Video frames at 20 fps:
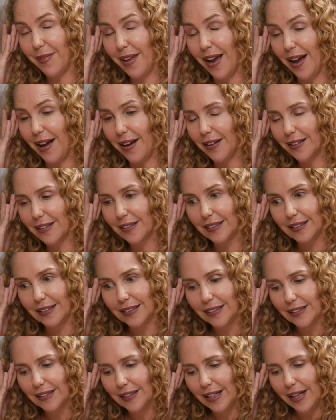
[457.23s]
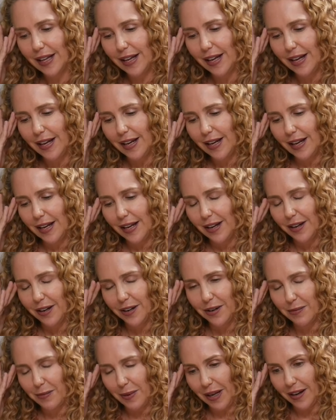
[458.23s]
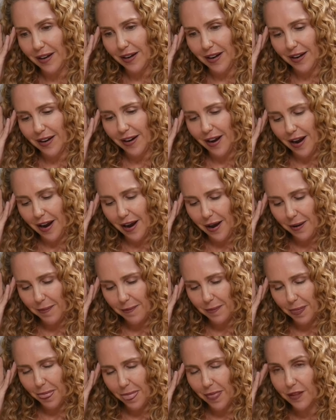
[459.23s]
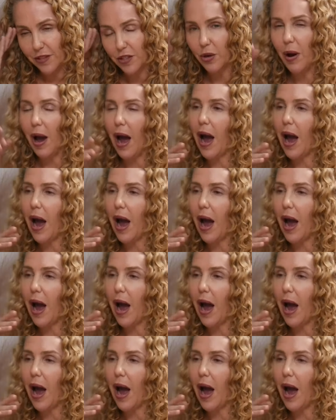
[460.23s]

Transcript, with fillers: yeah. Oh my God. Um, so we